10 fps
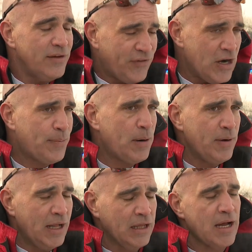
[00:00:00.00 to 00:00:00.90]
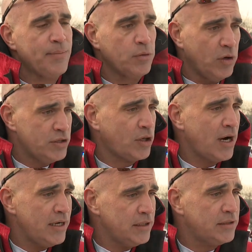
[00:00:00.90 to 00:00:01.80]
The fire department helicopter was
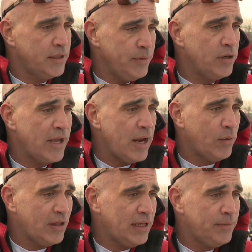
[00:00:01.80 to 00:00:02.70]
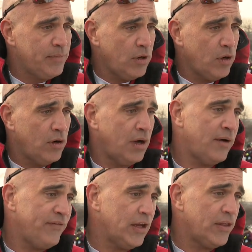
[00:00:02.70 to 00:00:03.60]
trying to communicate with him
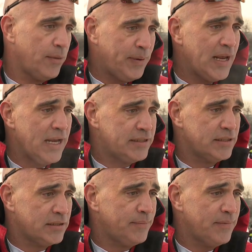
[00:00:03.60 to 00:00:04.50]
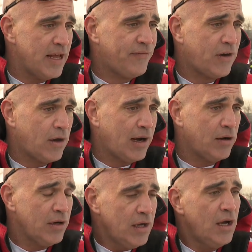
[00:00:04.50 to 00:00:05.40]
uh, via their PA system that far
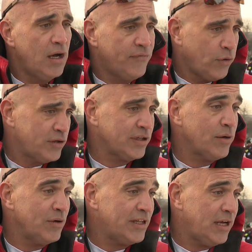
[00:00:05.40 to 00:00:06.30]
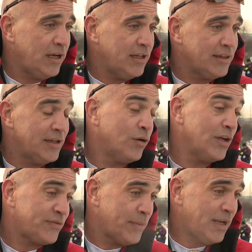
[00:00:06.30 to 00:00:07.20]
out. Unfortunately, with the, the
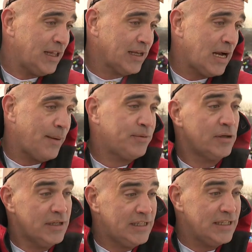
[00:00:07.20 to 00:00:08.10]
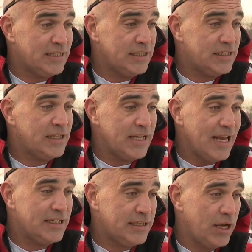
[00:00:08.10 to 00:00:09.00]
noise from the helicopter, the distance that they
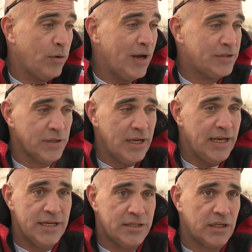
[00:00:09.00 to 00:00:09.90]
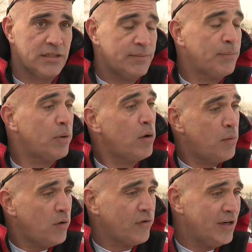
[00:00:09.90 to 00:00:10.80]
had to stay away so they didn't dust him or blow him
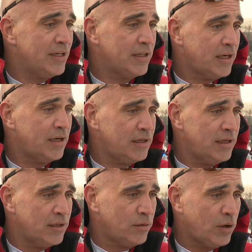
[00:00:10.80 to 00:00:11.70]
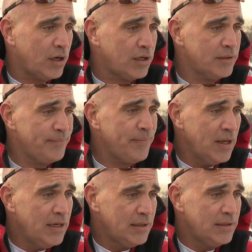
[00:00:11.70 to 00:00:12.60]
over into the, into the water.
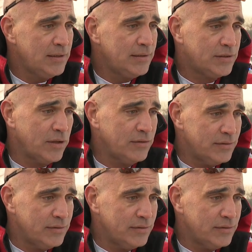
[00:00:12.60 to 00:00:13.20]
Right. So